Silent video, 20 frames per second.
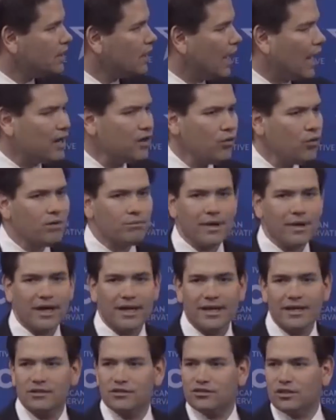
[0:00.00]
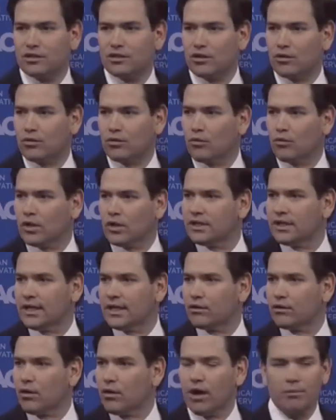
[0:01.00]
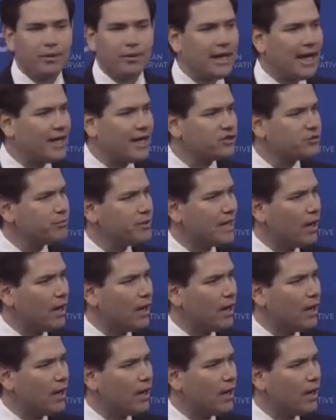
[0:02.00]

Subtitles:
I don't want my kids to one day grow up and ask me,